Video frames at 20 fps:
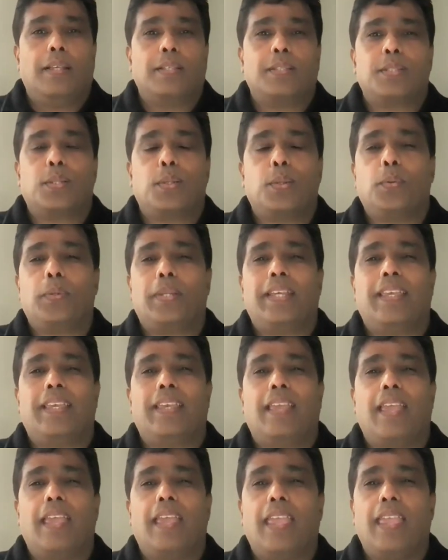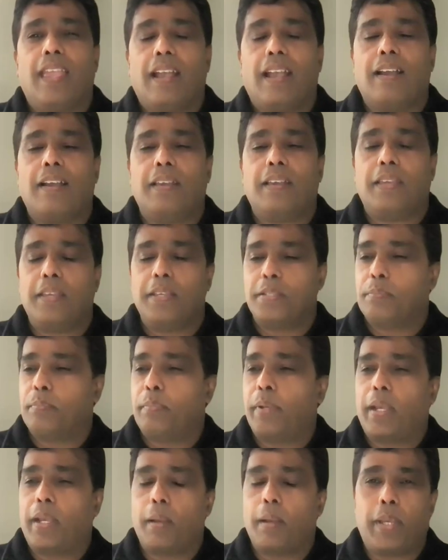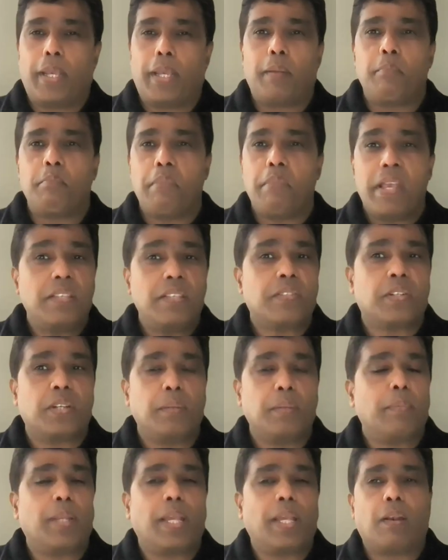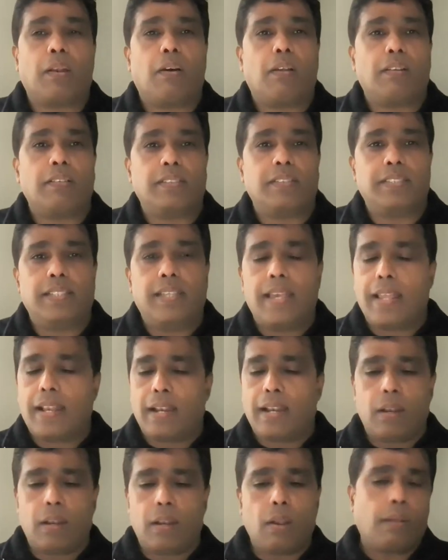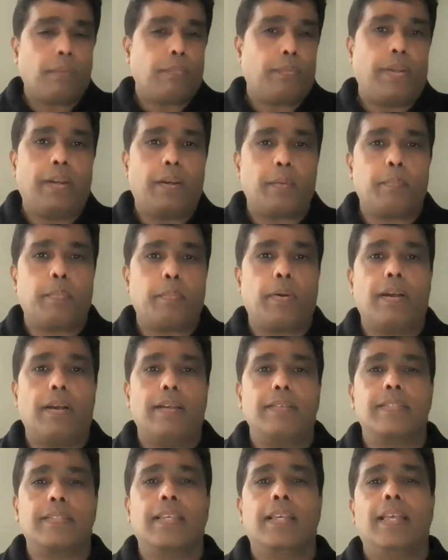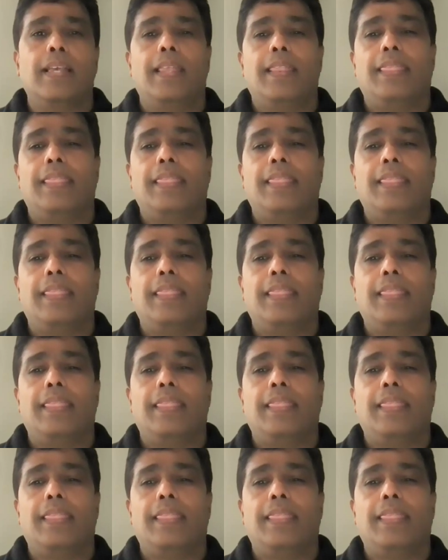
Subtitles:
Slowly, AI is becoming mainstream technology, and a lot of enterprise,